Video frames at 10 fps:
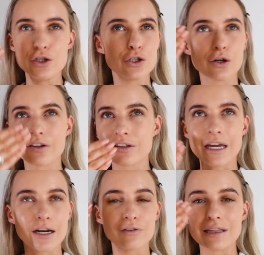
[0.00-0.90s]
just
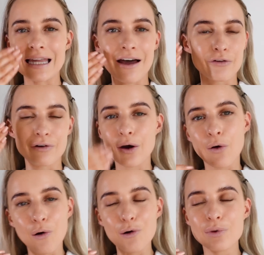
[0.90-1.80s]
kind of lather it
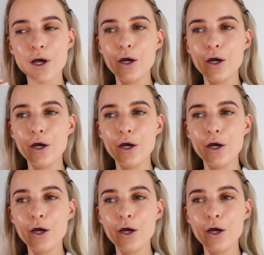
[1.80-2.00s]
up